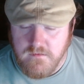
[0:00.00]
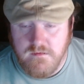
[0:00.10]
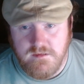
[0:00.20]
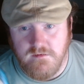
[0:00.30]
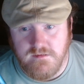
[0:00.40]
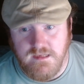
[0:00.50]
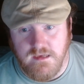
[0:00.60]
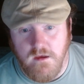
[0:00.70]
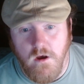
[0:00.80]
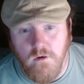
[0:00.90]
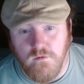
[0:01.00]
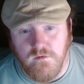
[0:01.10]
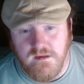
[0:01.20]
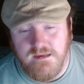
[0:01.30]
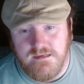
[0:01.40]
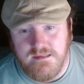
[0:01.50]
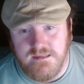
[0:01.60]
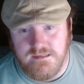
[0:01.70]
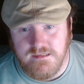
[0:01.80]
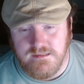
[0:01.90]
So it's like, oh, clearly
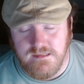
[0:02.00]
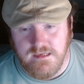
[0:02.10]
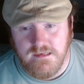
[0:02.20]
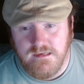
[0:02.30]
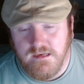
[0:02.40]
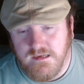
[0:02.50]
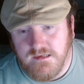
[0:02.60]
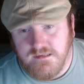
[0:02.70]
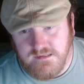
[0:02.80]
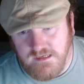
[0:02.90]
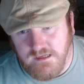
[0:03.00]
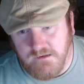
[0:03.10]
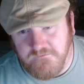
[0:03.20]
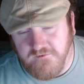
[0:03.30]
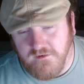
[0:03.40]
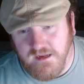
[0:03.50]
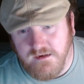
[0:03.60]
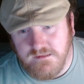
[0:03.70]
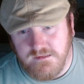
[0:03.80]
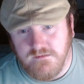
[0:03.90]
this is like setting up for a
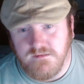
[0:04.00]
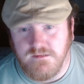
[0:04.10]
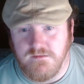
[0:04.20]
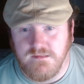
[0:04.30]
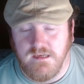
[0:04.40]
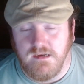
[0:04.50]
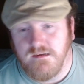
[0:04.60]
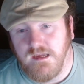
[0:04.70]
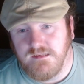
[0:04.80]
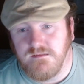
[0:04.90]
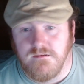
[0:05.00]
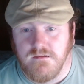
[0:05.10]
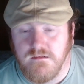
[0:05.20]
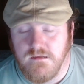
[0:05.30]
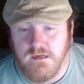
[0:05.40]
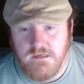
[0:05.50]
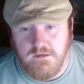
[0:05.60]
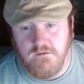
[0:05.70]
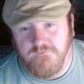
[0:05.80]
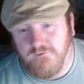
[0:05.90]
later turn. So it's like, next turn,
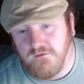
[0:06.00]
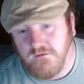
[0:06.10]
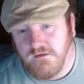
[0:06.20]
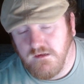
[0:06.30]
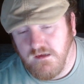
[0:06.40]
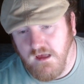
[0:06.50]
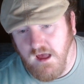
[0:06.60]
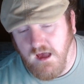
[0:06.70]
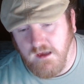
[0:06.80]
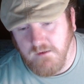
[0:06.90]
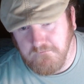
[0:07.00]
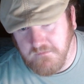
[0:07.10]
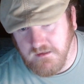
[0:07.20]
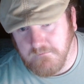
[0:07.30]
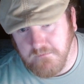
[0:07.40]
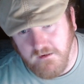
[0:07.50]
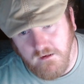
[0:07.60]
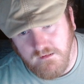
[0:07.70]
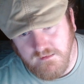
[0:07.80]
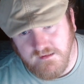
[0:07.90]
turn 4, I'm gonna
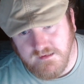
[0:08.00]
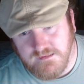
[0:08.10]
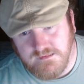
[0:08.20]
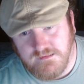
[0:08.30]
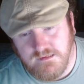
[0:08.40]
plot this.